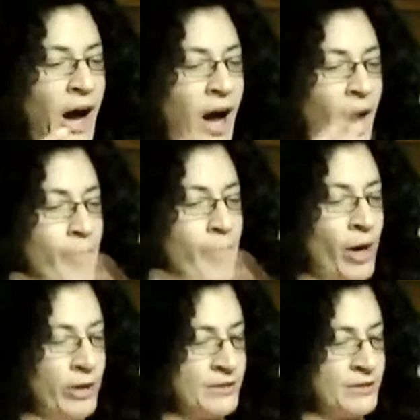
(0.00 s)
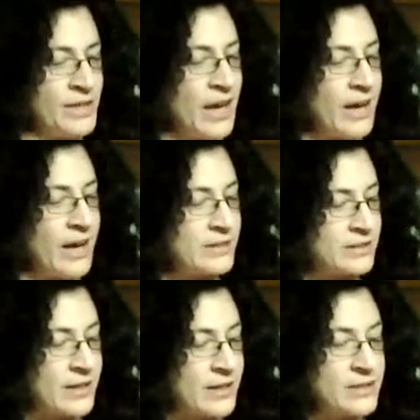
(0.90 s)
upon the
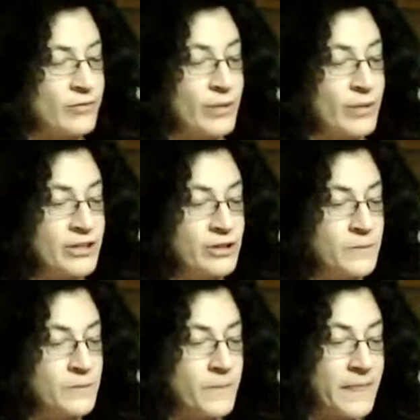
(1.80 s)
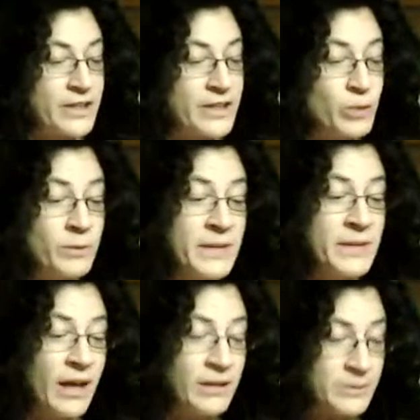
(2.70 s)
exercise of which she will be
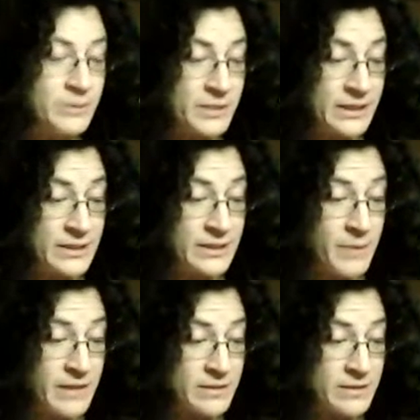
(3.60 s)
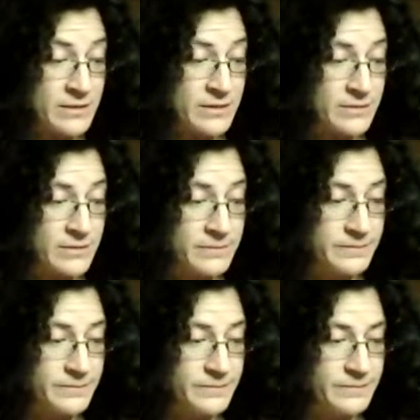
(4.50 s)
ultimately dependent,
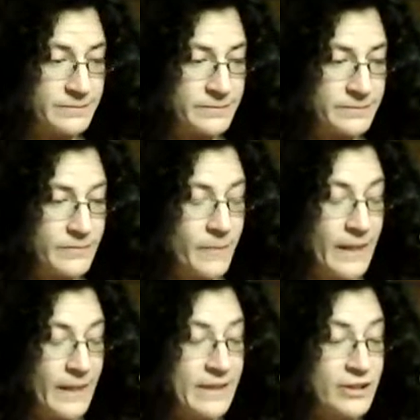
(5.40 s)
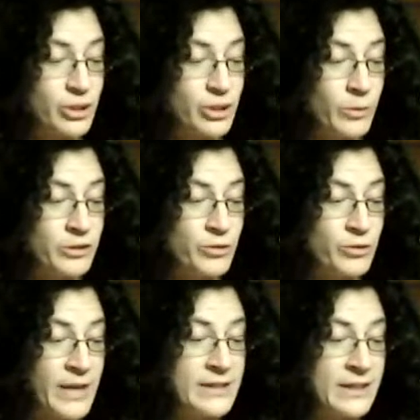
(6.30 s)
that she will
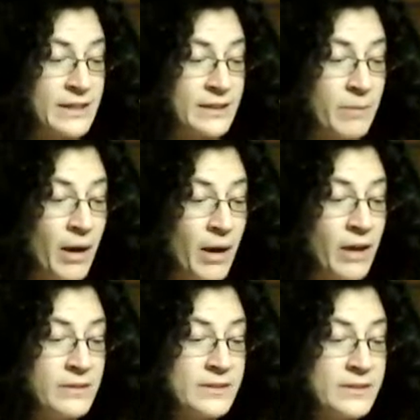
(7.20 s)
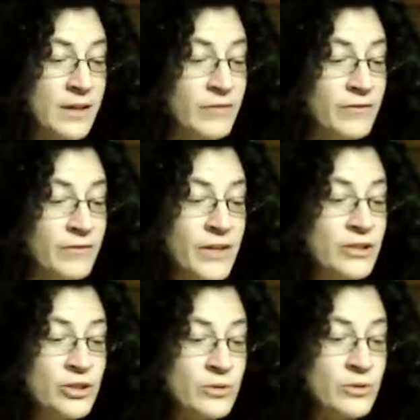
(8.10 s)
tread in the paths of
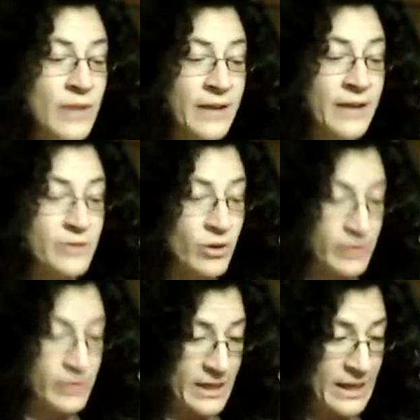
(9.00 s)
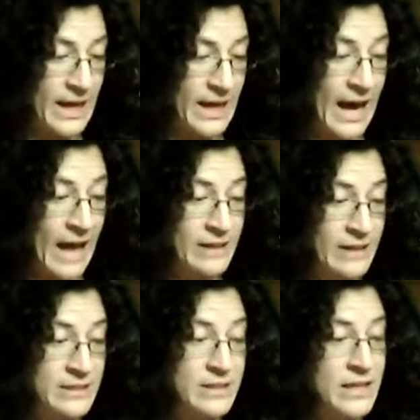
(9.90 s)
virtue and honour,
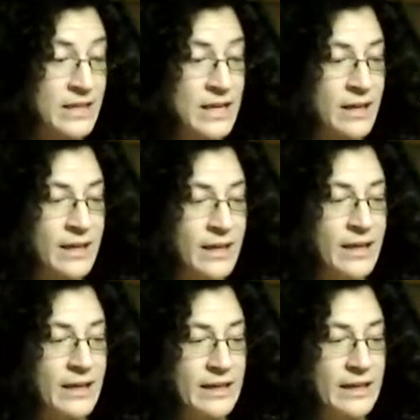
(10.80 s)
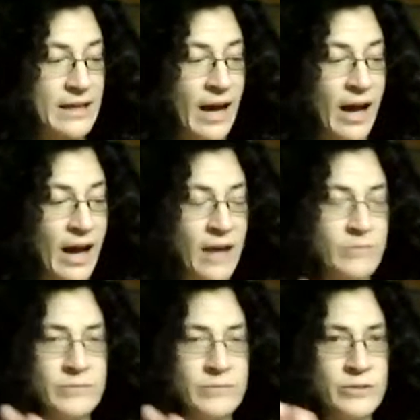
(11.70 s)
and the
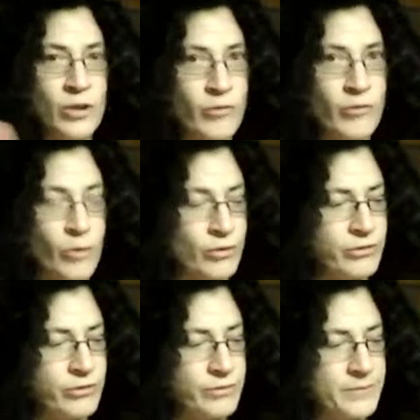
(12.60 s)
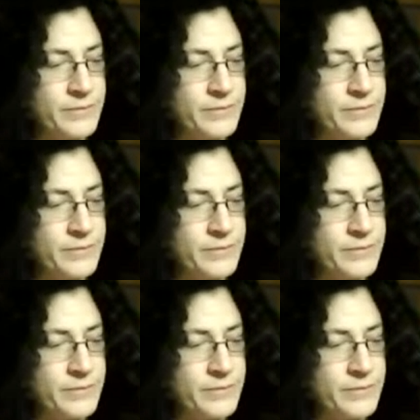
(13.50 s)
so forth.